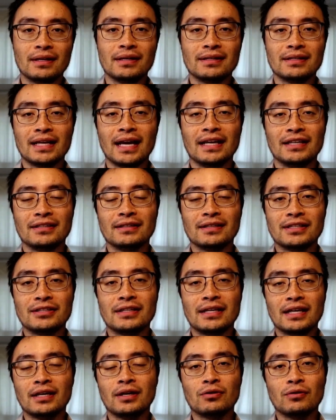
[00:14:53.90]
Test this
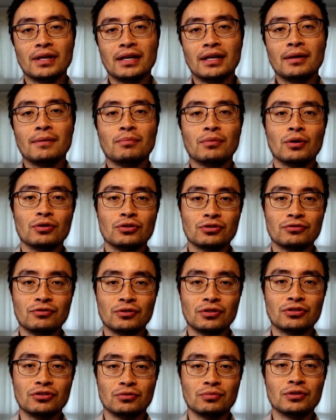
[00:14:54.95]
integrated approach
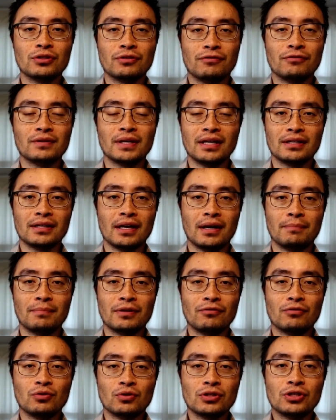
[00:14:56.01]
first with a friend
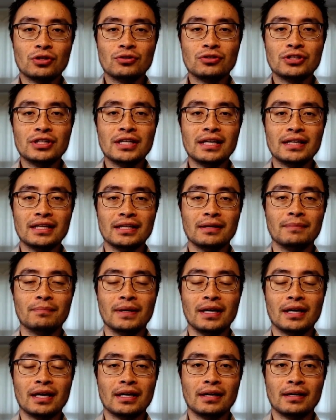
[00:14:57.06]
before using it in a
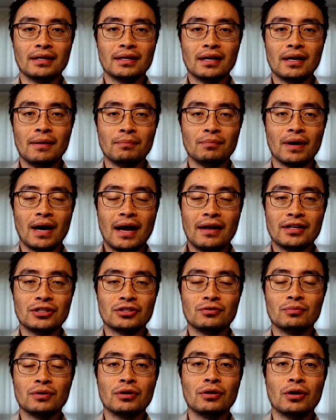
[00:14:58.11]
meeting.
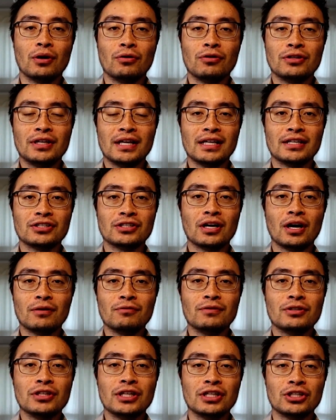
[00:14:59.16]
Practice with low-stakes
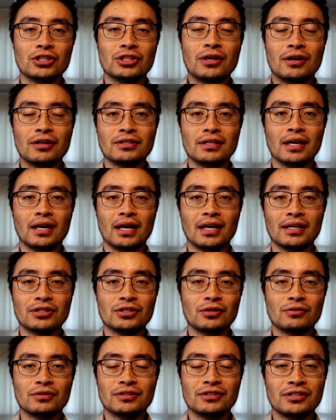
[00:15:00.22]
conversations
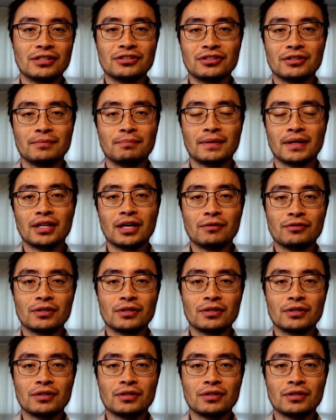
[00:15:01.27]
until the system becomes